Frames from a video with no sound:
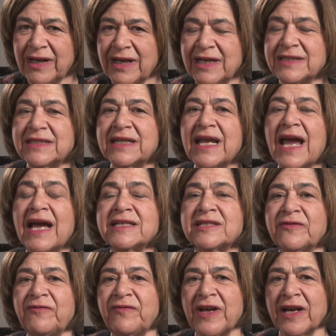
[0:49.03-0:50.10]
Is it as
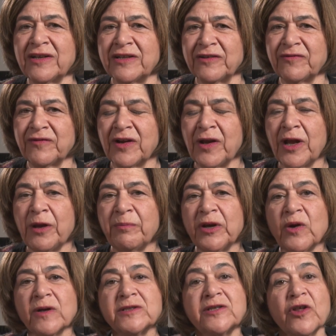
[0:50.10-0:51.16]
effective?
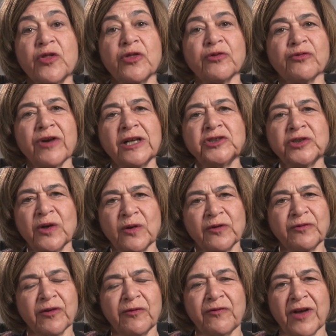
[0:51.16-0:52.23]
Because the
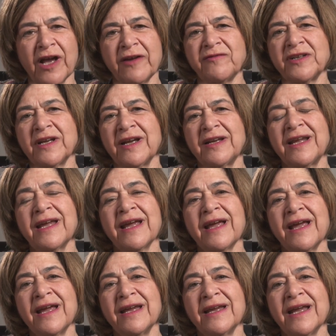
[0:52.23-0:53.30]
threshold for
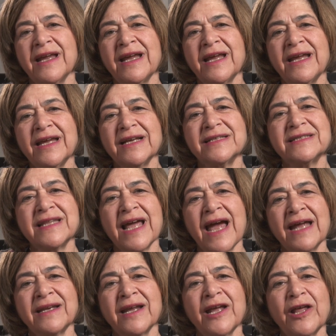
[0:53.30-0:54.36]
510K is
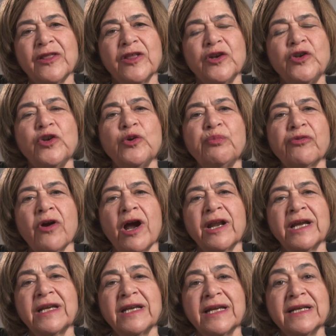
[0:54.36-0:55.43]
that the new
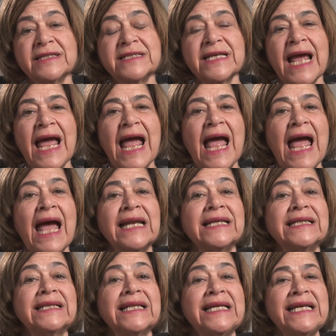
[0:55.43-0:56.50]
product is
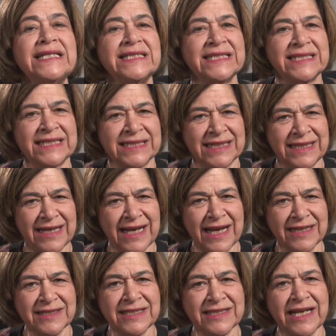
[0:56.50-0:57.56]
at least
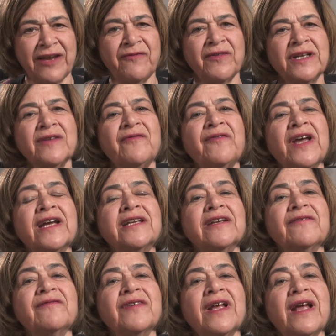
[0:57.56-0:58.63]
as safe and
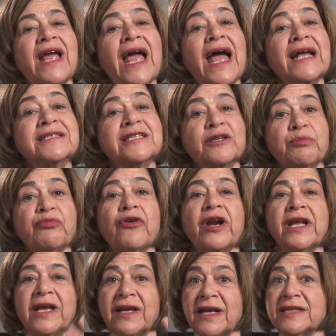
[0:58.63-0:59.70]
effective as the
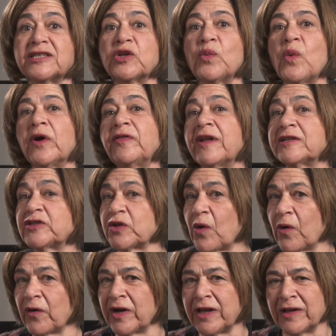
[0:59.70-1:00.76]
predicate, as the one that's
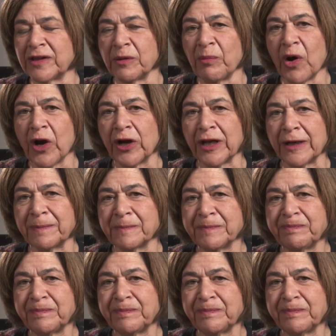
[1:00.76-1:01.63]
already in the market.